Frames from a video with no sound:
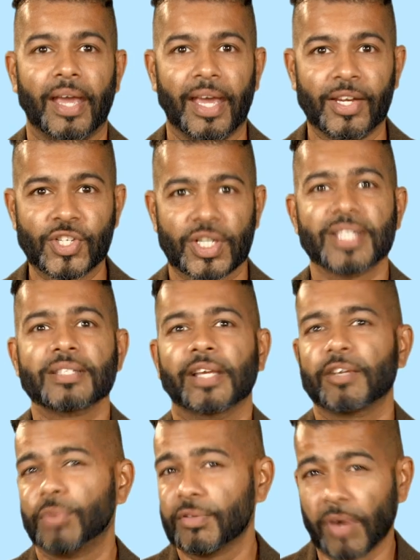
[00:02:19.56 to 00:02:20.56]
And just
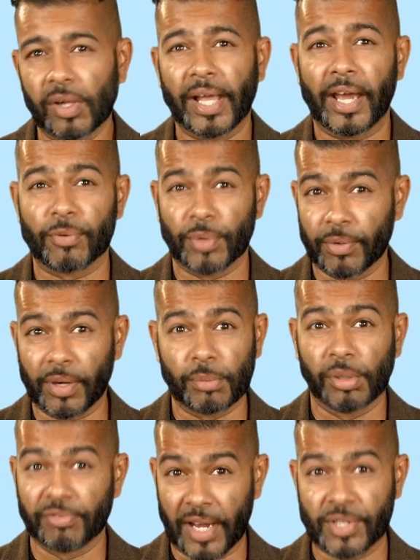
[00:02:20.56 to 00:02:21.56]
like we've all had
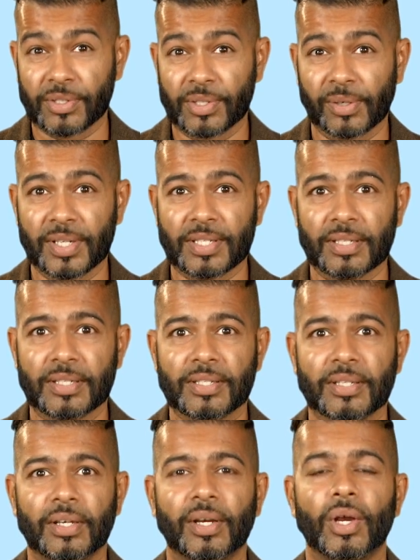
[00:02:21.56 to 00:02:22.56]
regrettable fashion choices,
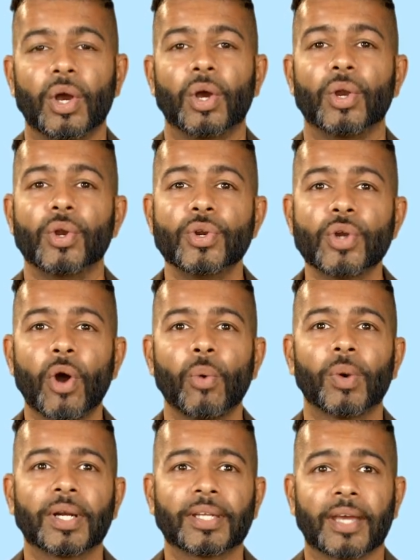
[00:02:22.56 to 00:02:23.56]
no
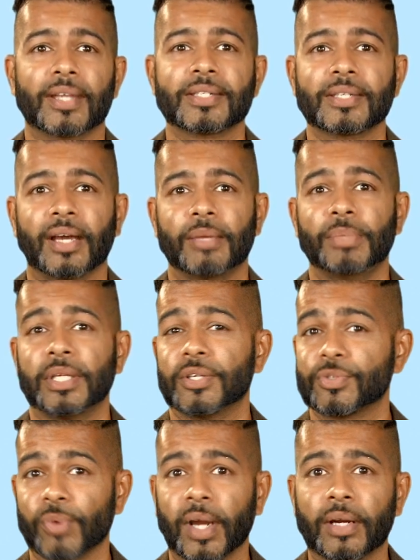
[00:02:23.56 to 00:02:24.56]
one gets
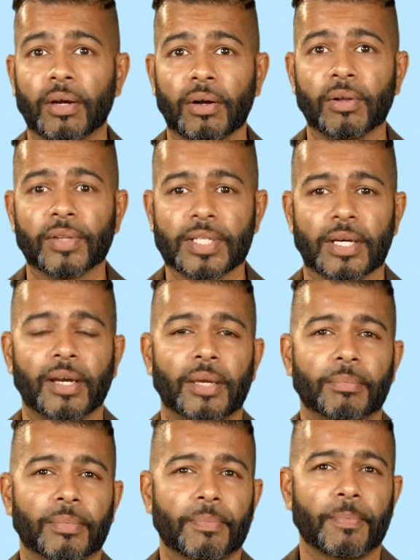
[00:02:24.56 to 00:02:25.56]
diabetes right all the time.